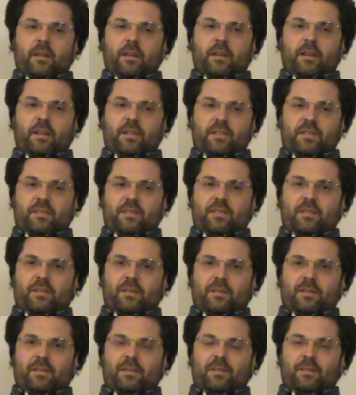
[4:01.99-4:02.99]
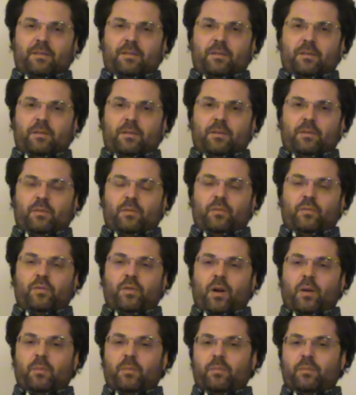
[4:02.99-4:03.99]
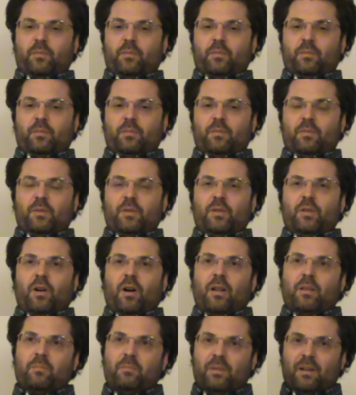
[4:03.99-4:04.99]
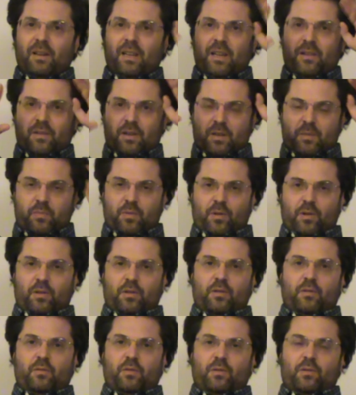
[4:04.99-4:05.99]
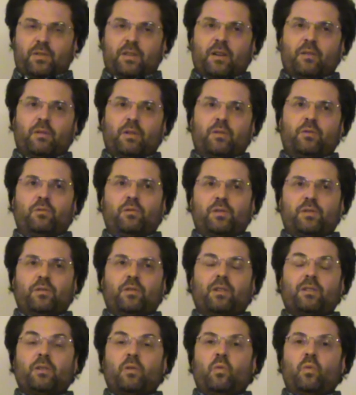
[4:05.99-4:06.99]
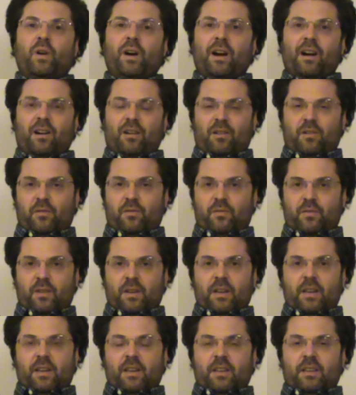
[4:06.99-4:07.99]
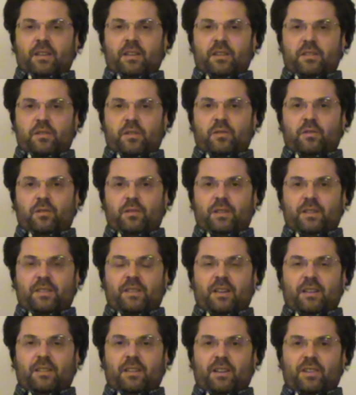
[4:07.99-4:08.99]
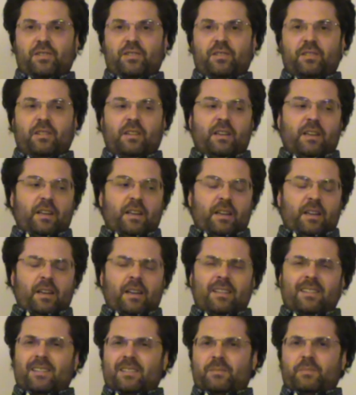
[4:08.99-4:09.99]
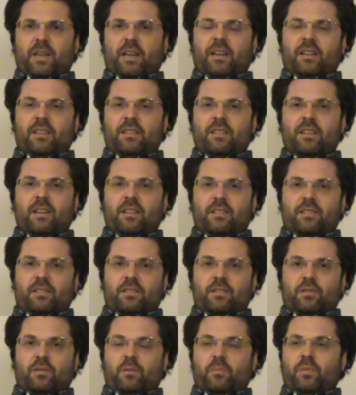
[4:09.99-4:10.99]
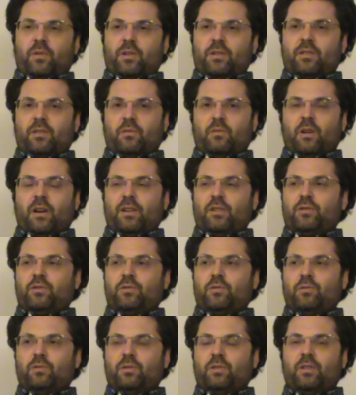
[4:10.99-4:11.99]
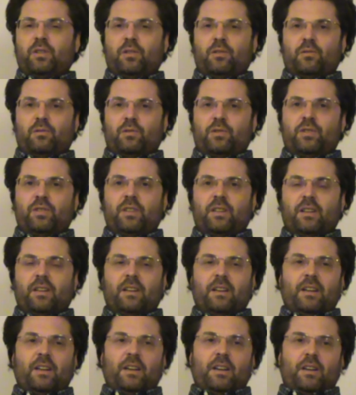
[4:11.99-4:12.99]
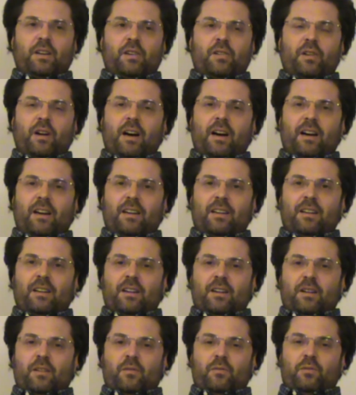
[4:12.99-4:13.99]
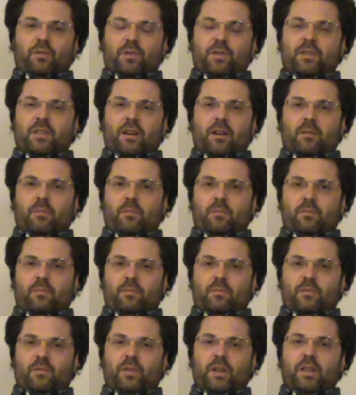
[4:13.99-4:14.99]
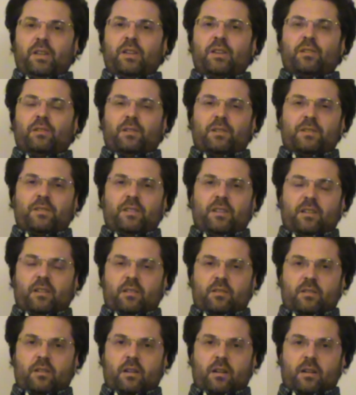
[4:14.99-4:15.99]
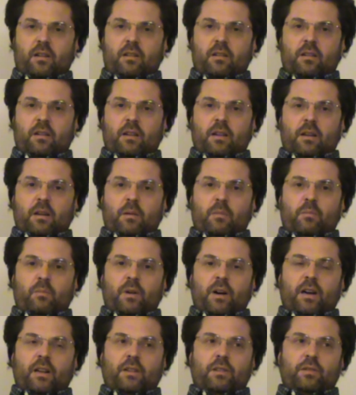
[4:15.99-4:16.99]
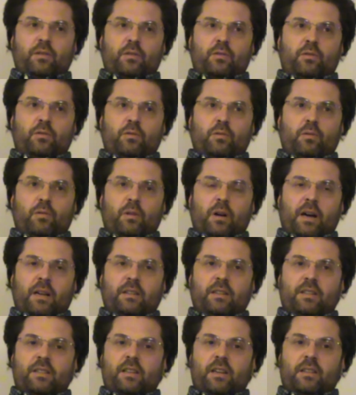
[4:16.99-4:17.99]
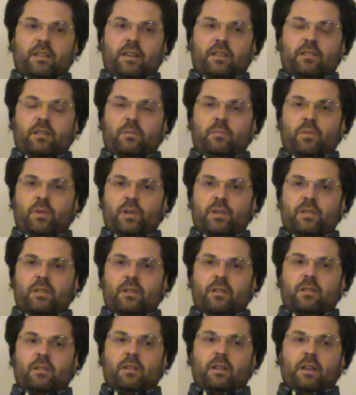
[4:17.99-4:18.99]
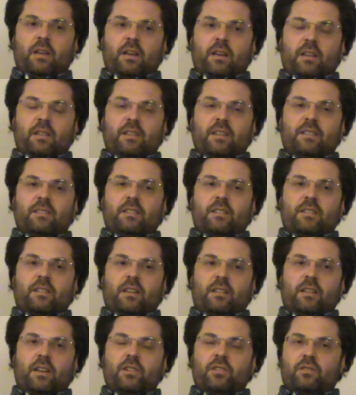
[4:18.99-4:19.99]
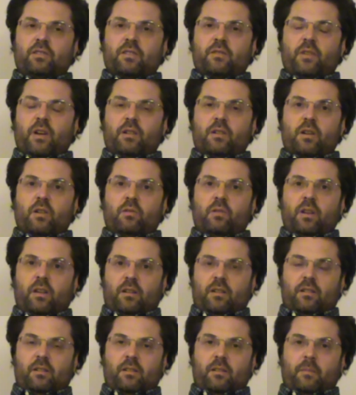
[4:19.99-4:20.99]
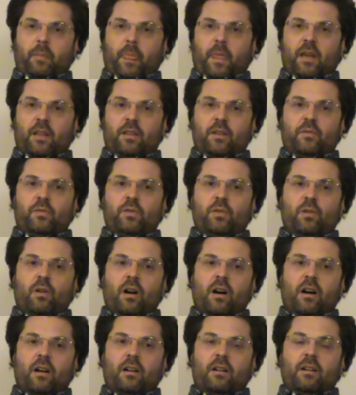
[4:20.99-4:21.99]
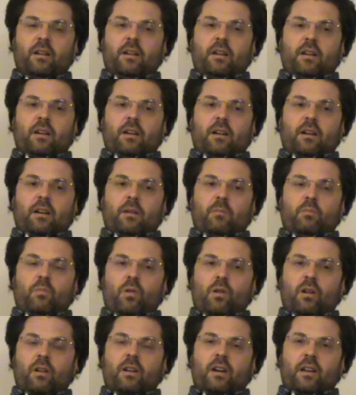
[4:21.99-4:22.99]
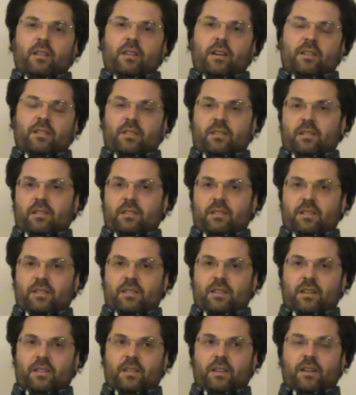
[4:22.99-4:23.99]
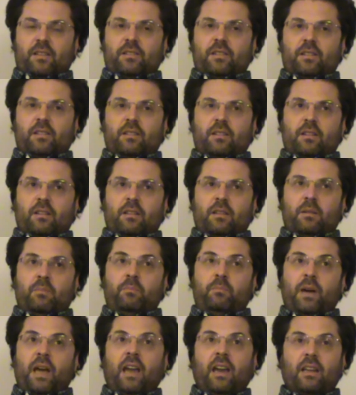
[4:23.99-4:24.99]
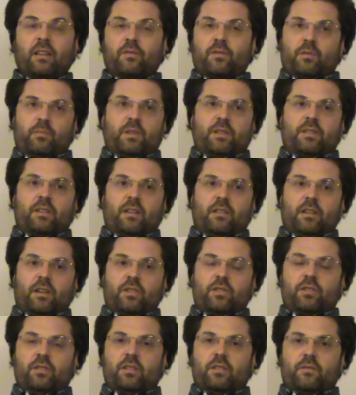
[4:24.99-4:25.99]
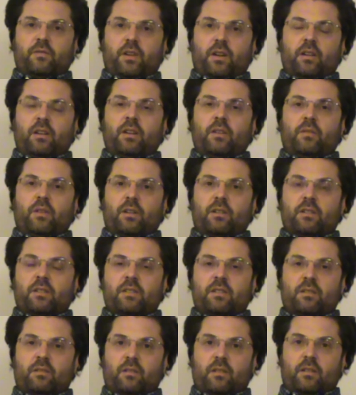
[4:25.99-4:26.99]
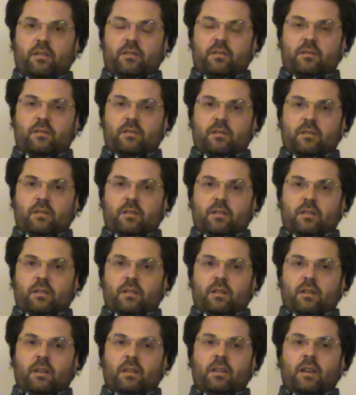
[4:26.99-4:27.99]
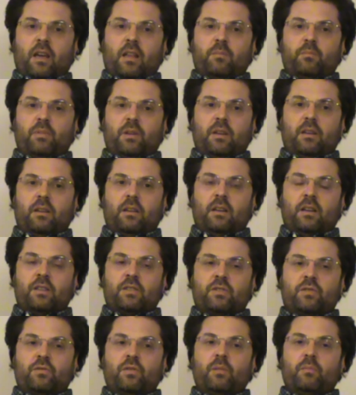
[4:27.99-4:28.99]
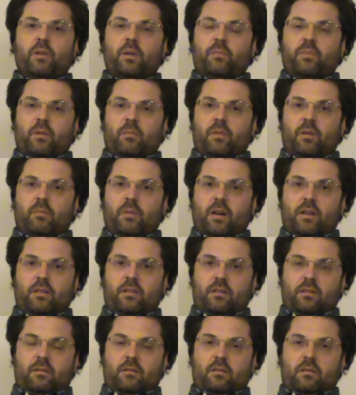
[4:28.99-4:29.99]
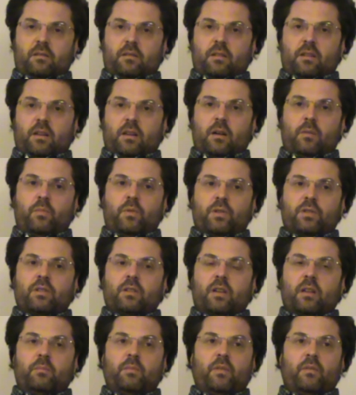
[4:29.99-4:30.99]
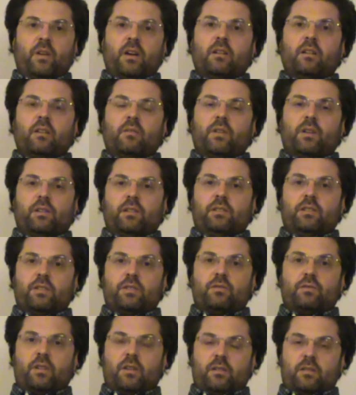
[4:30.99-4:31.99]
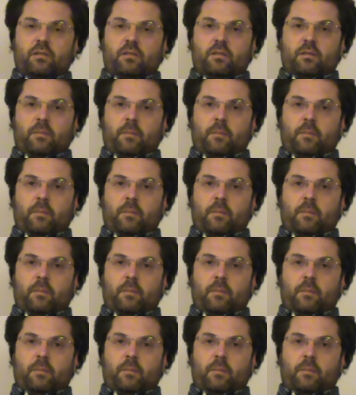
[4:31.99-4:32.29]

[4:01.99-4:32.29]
It's from non-believer's point of view, someone who is not aware of his or her disconnection, it doesn't make any sense. You know, a person, why should he or she cry for some ridiculous thing as God? But to a disconnected person, this disconnection is very real. And if you are more connected than disconnected, the pain from disconnection is very, very serious. It can be extremely problematic. Person can be very, very distressed.